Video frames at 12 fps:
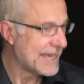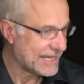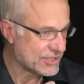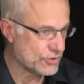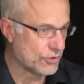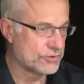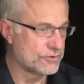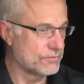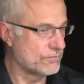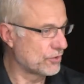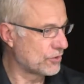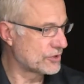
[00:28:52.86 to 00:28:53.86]
It's not,
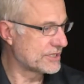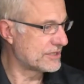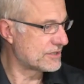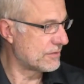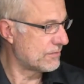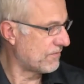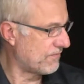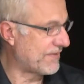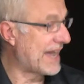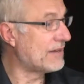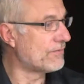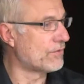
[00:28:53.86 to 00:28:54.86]
because it's a
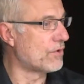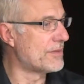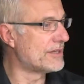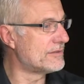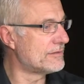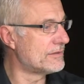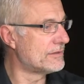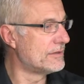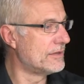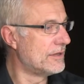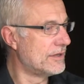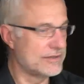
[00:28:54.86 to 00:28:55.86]
fine format
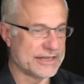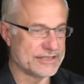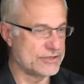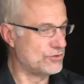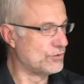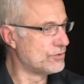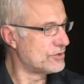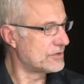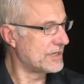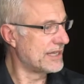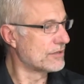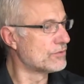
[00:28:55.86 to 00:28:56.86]
that is used
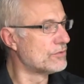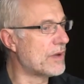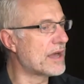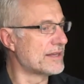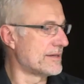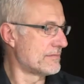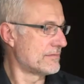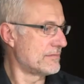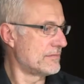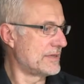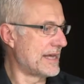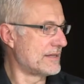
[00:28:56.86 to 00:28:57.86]
in a good manner.
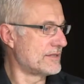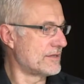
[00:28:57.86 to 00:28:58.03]
That's